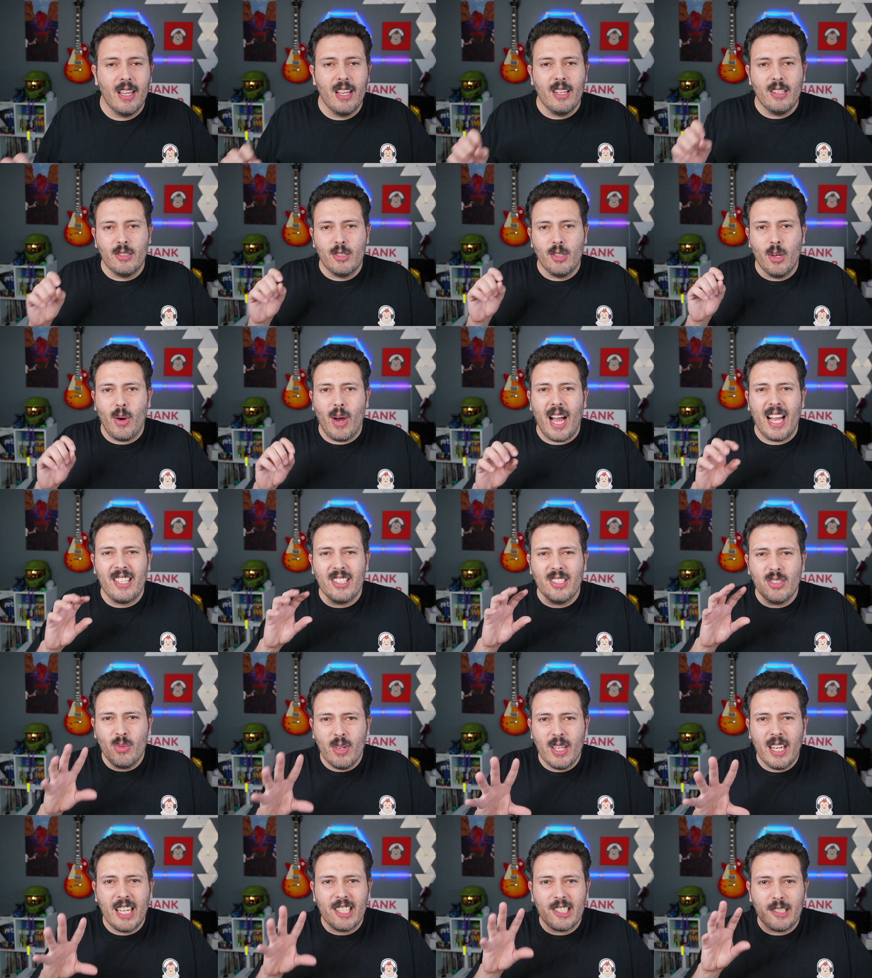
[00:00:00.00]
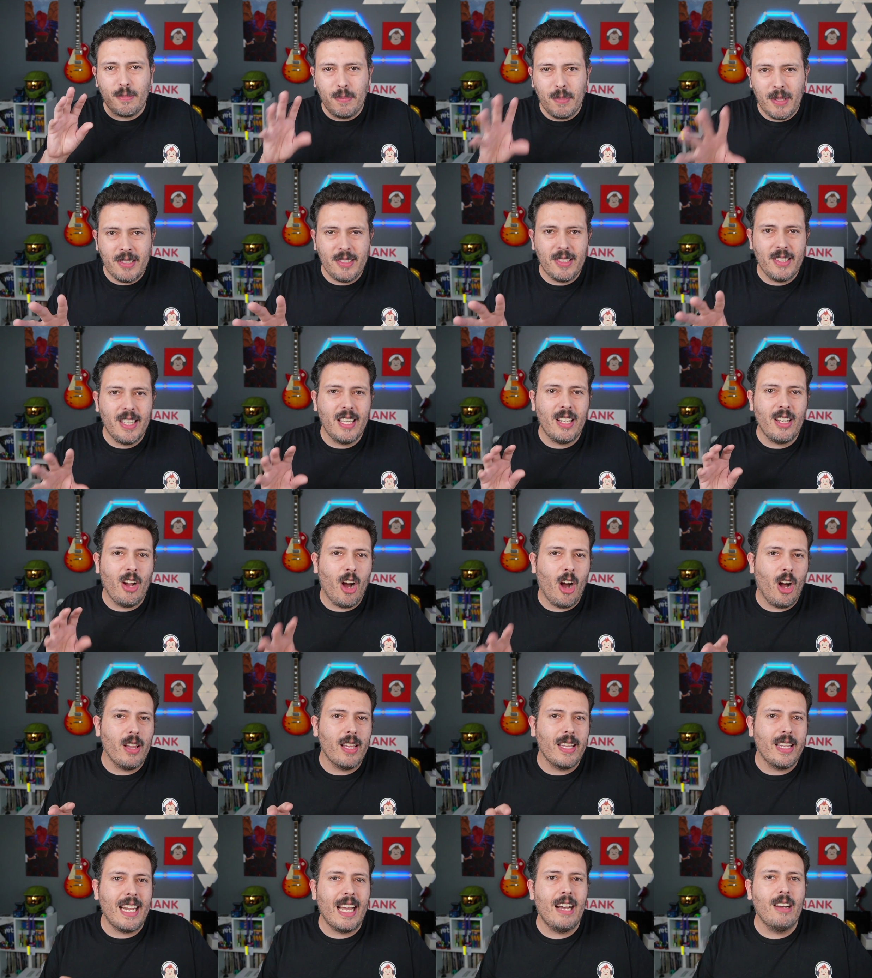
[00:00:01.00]
So I just wanna explicitly
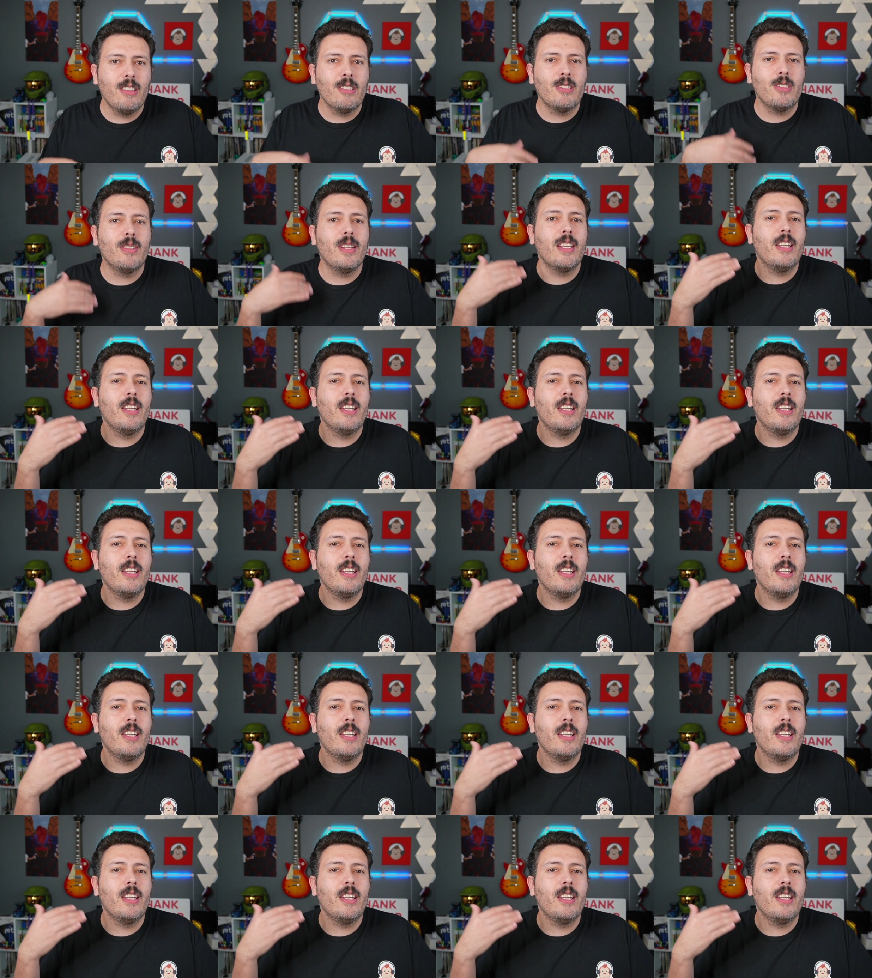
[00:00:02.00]
call it out so